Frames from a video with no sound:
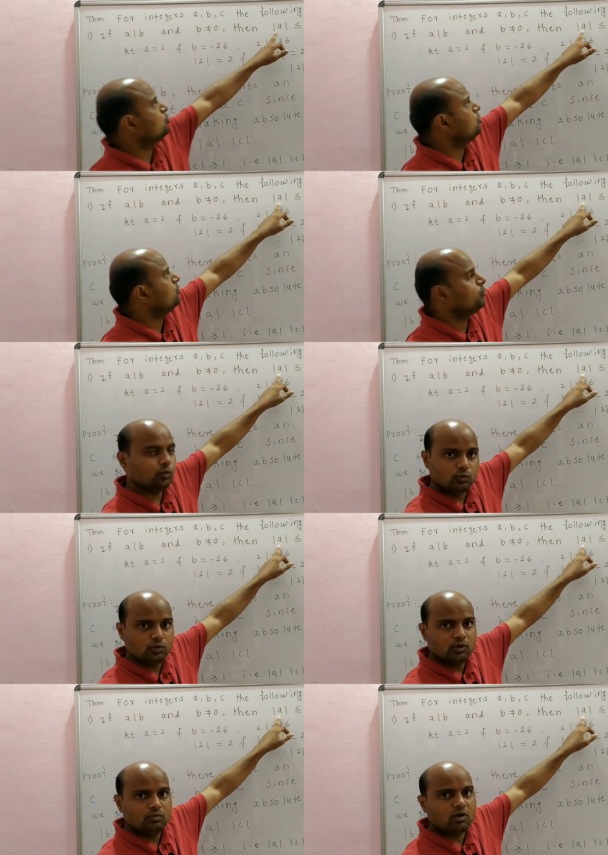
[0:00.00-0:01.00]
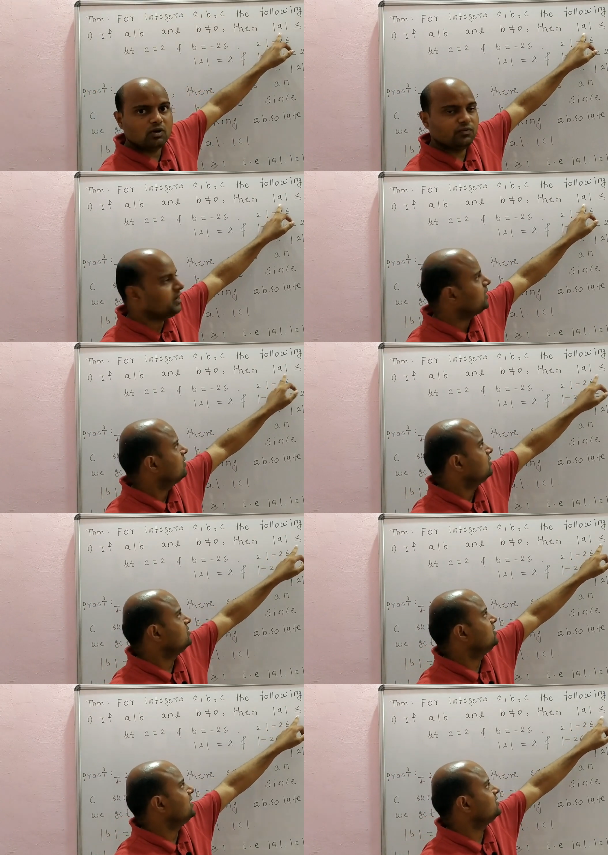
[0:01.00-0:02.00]
to prove. Mod of A
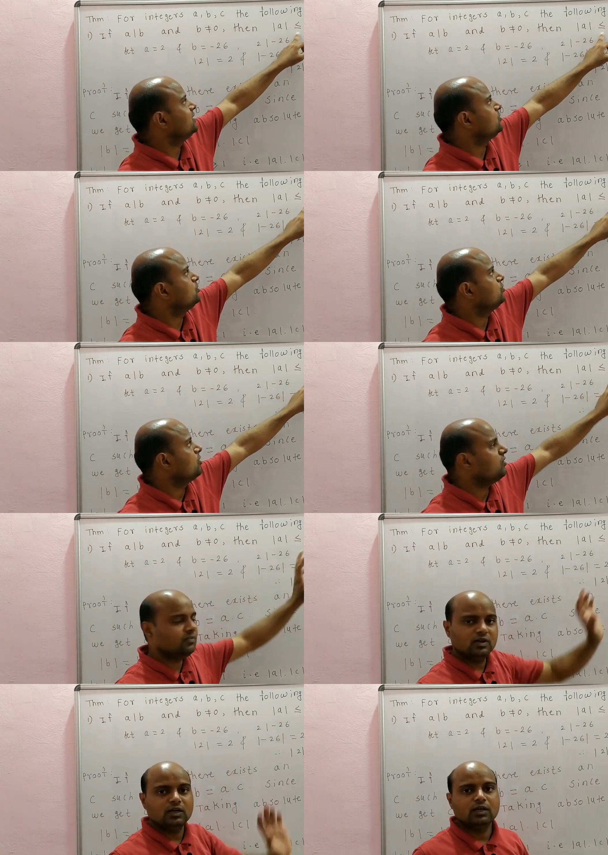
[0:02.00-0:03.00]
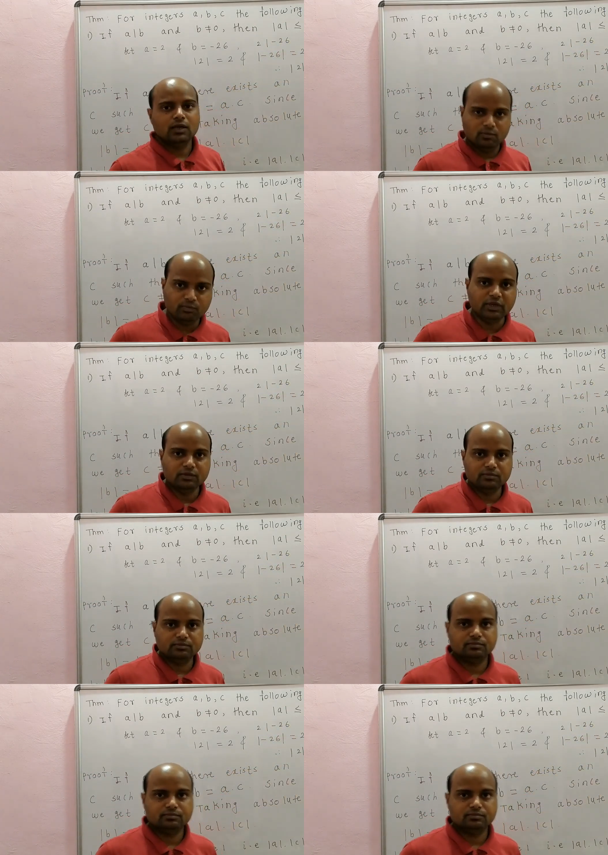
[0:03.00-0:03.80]
is less than or equal to mod of B.